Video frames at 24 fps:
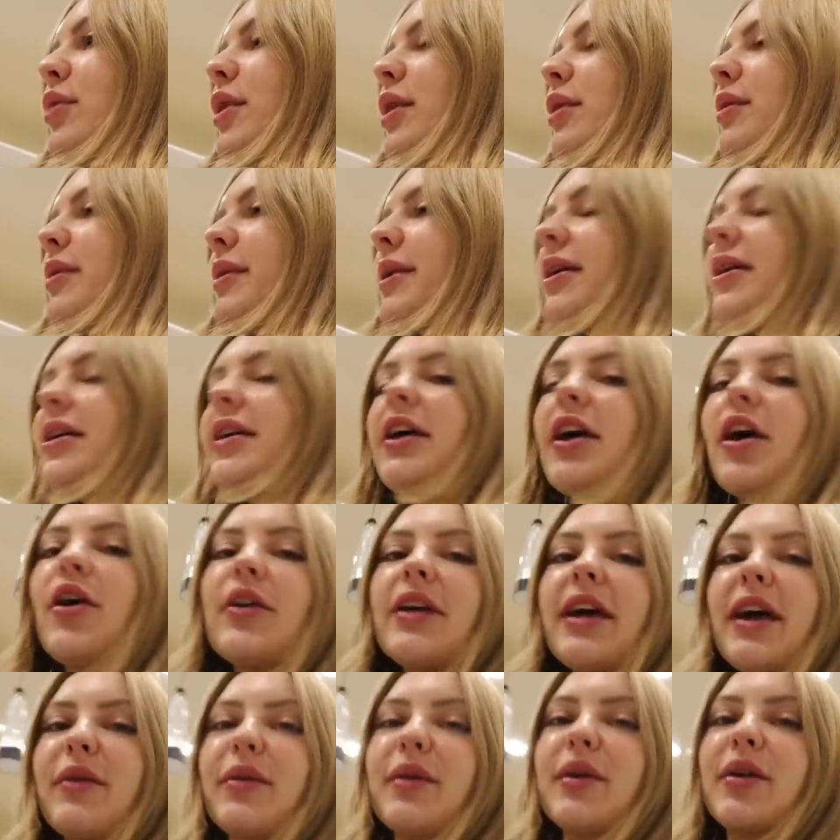Where were we going? Oh
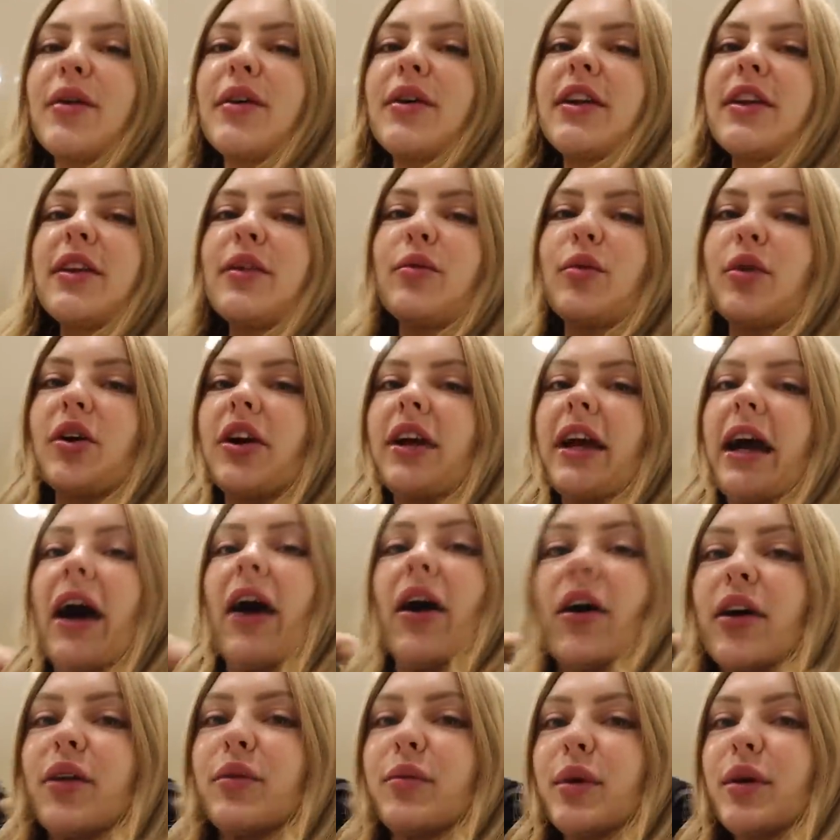yeah, we were going to the
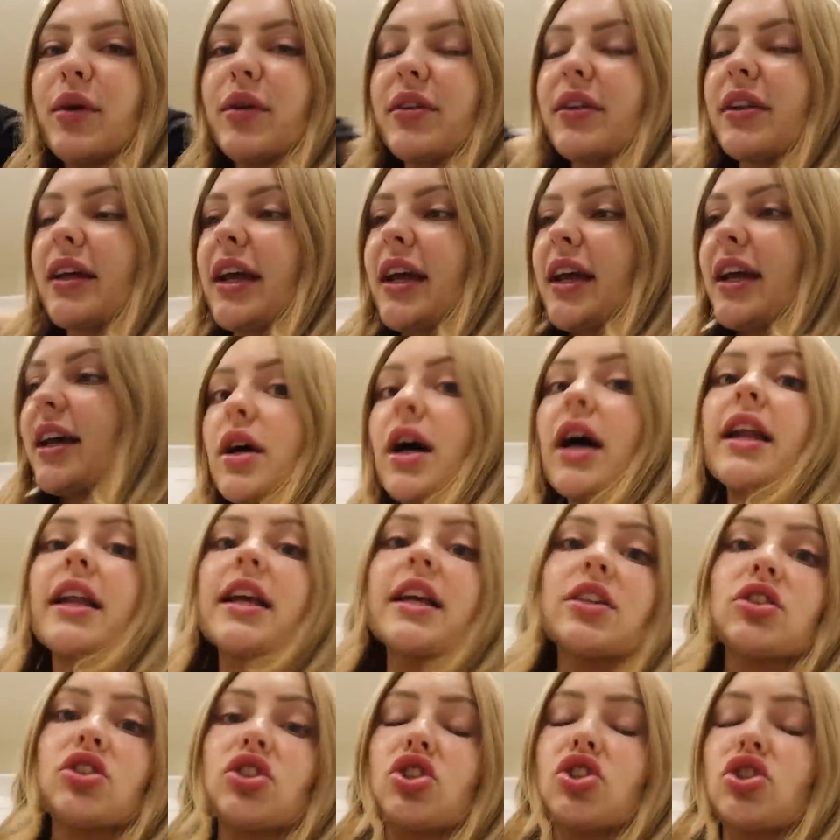workout and we were like cutting
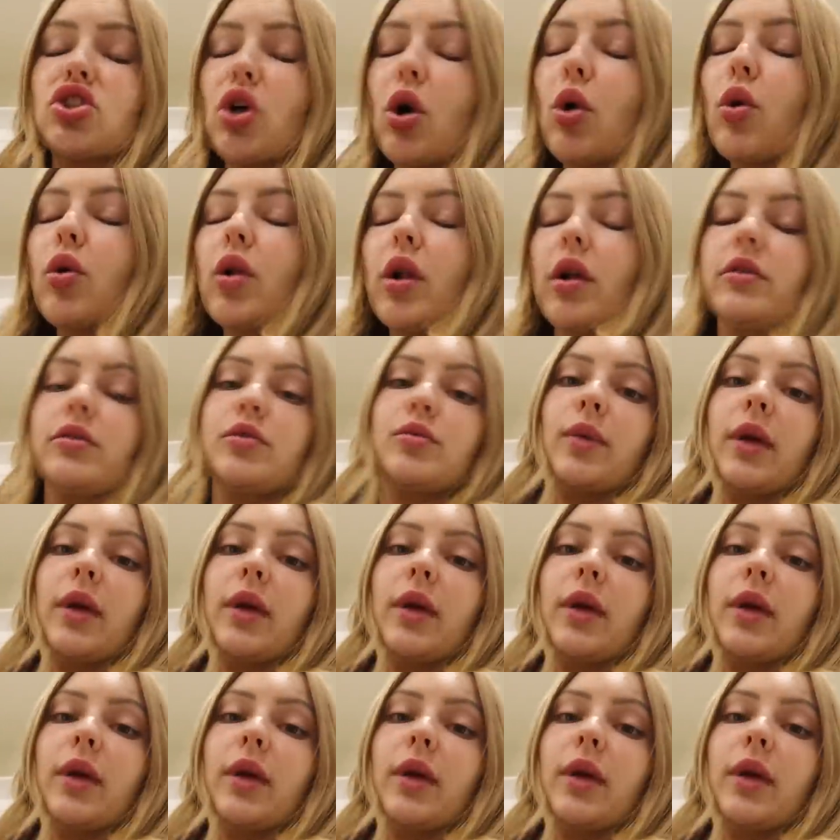it so close.